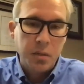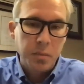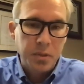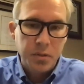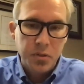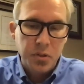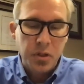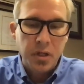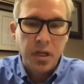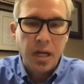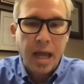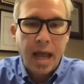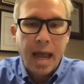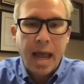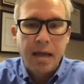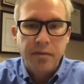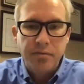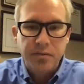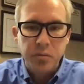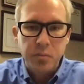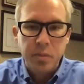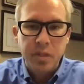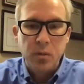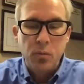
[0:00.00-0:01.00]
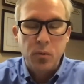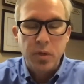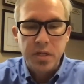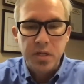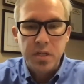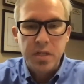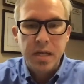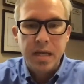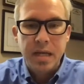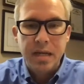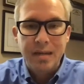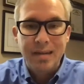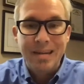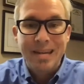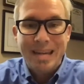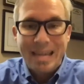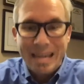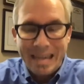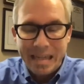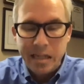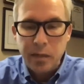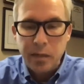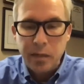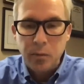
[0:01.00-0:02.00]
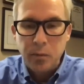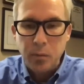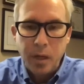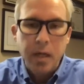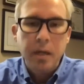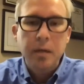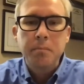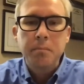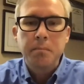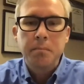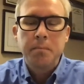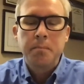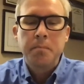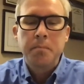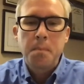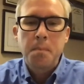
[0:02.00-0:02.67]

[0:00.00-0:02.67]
documents are going to have to be restated anyway.